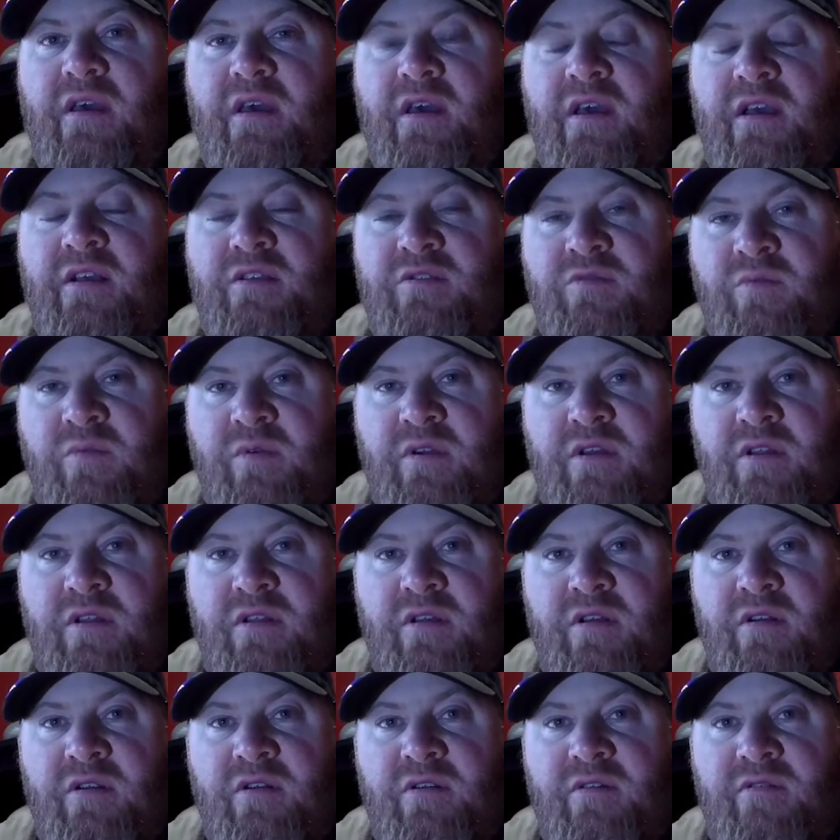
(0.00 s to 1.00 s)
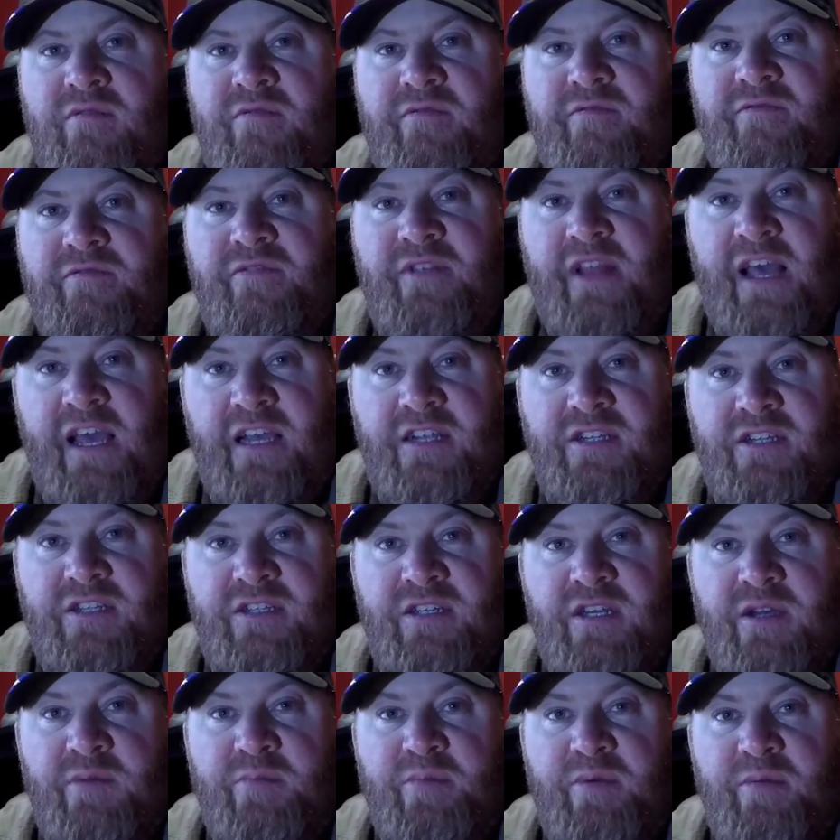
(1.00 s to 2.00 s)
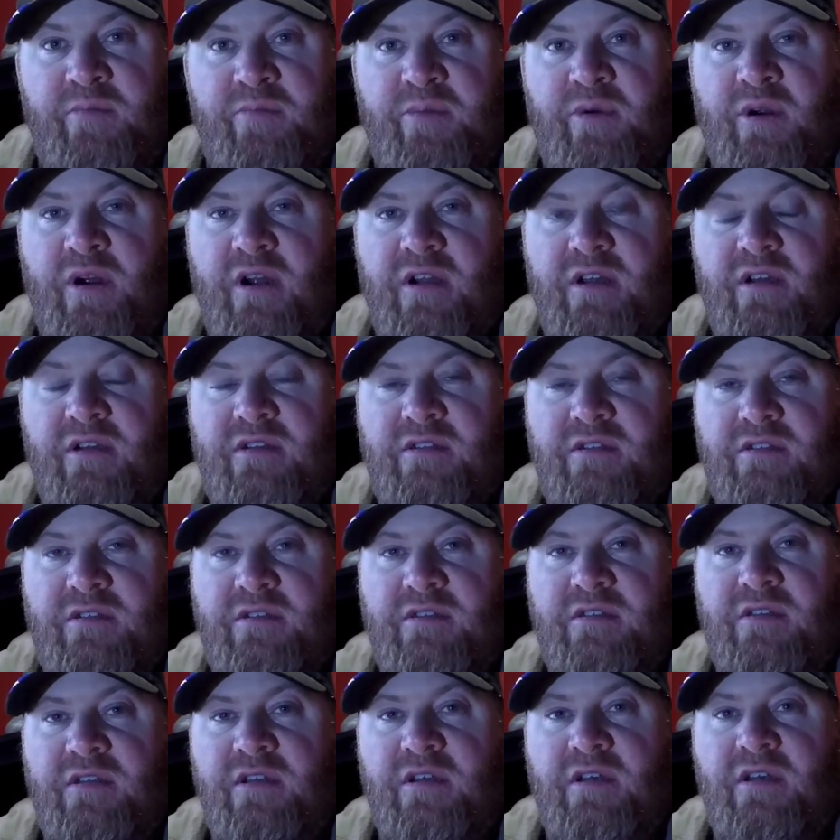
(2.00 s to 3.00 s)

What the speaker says: It's one of their flagship products.